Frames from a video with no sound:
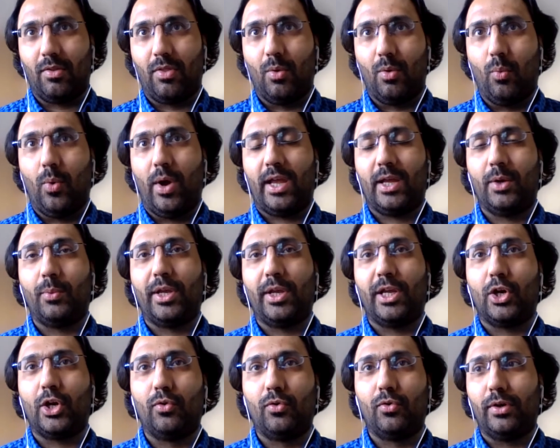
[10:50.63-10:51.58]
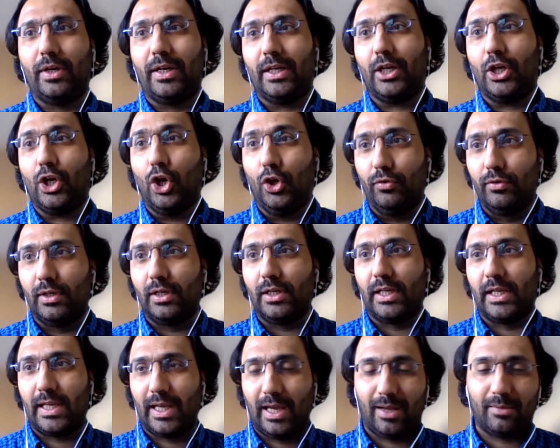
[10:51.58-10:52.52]
the way we
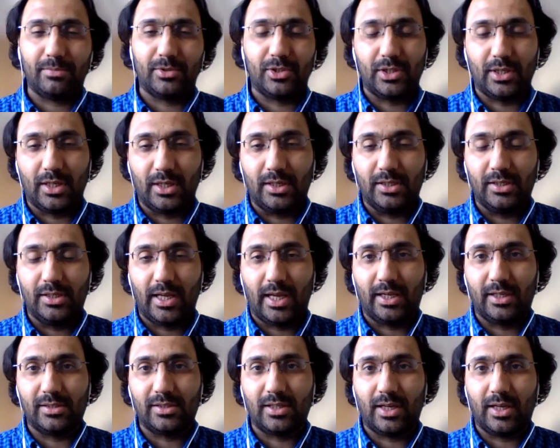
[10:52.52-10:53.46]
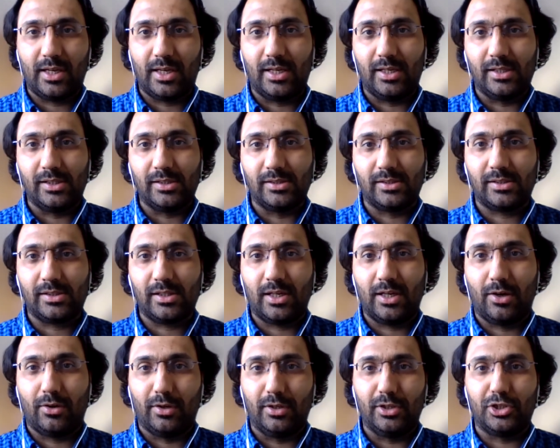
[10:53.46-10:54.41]
currently capture data is
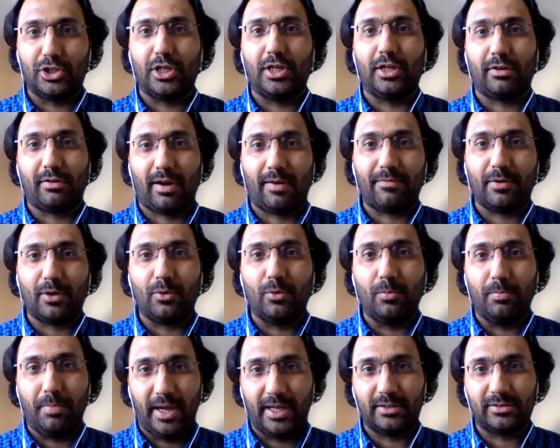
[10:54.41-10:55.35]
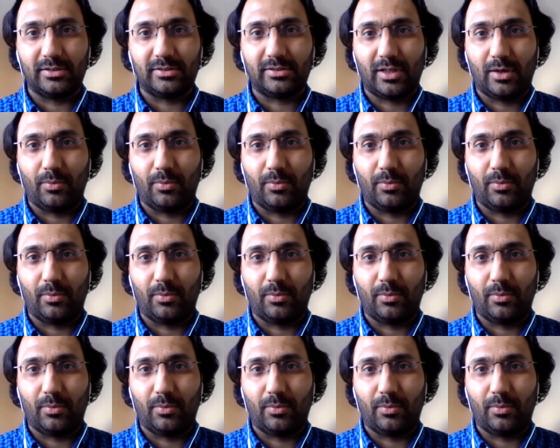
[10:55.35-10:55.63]
on a geographical basis.